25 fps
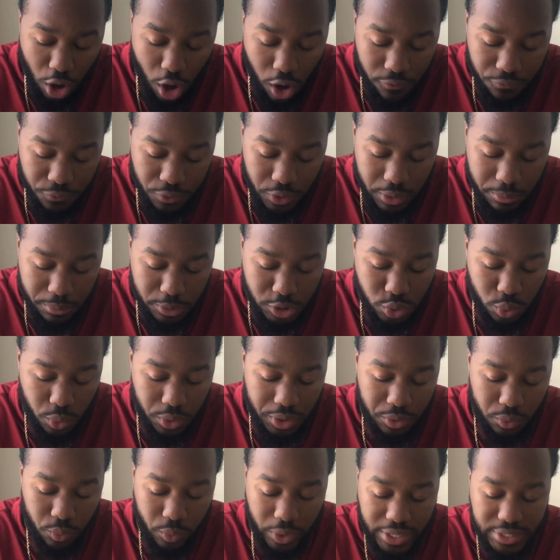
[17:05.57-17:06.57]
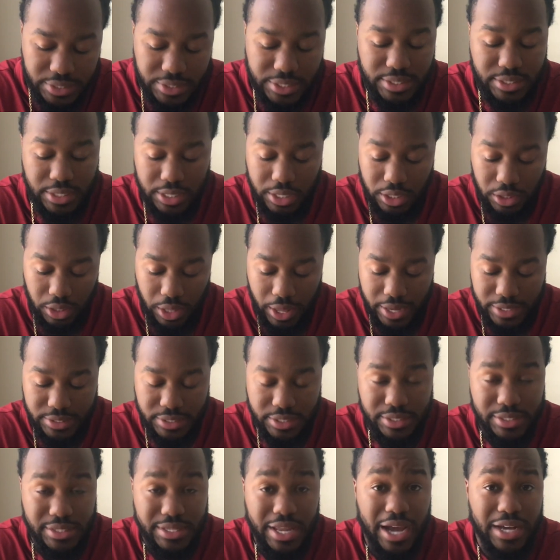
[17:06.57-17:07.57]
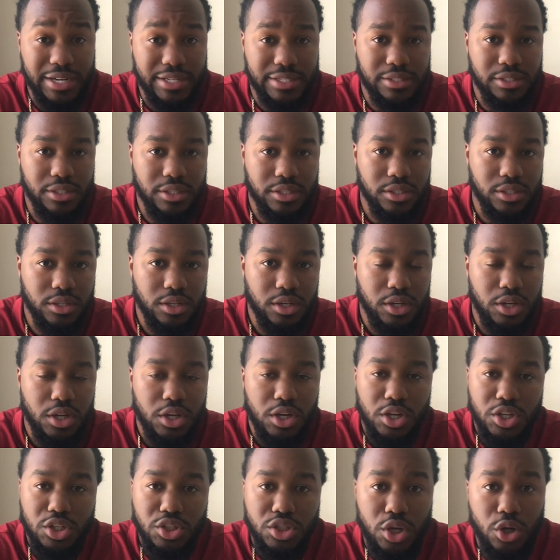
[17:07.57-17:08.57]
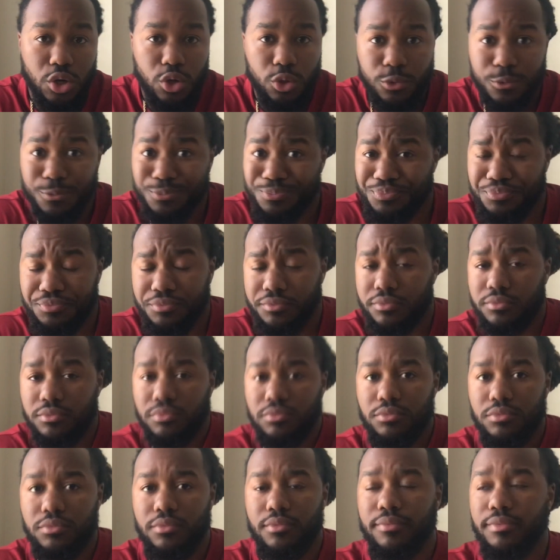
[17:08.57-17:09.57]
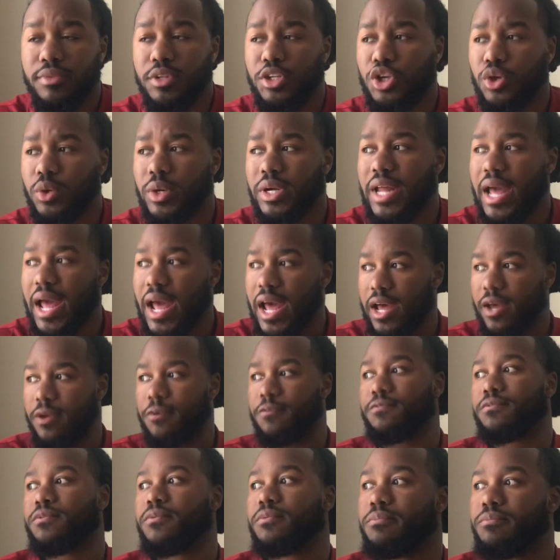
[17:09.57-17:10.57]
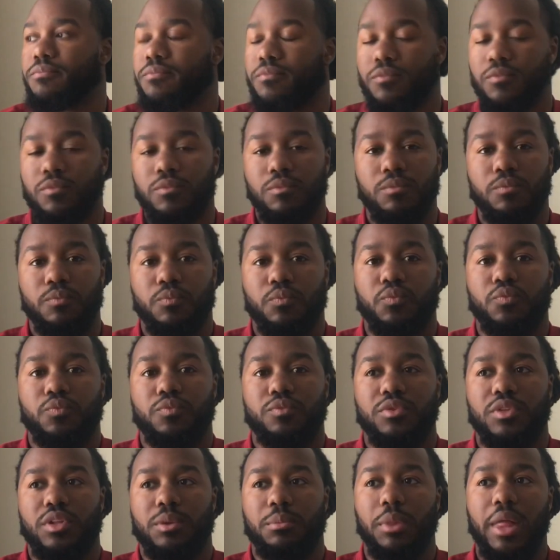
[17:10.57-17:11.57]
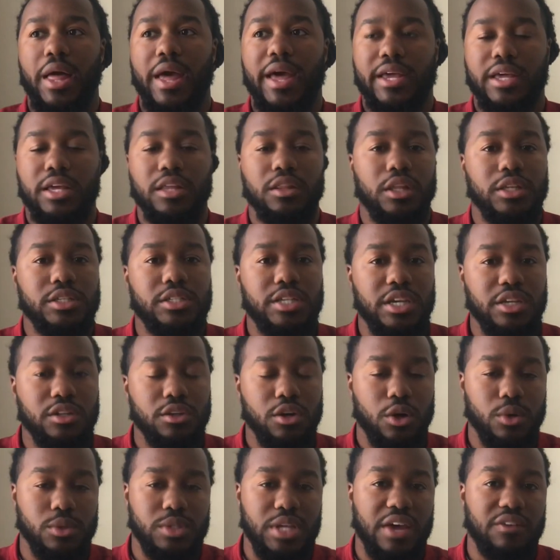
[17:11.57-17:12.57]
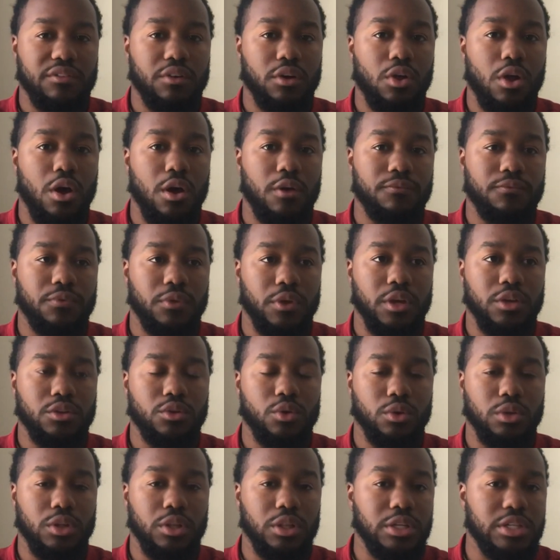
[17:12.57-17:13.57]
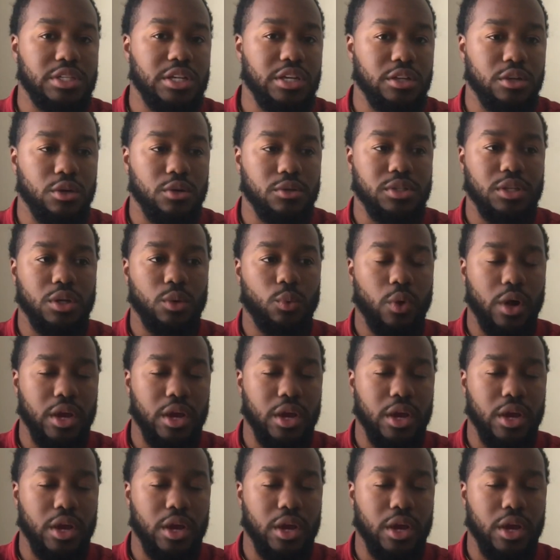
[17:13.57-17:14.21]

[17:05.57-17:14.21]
So you could have the black and Latinos have a conflict, or the Latinos and the whites have a conflict, or the blacks and whites have a conflict,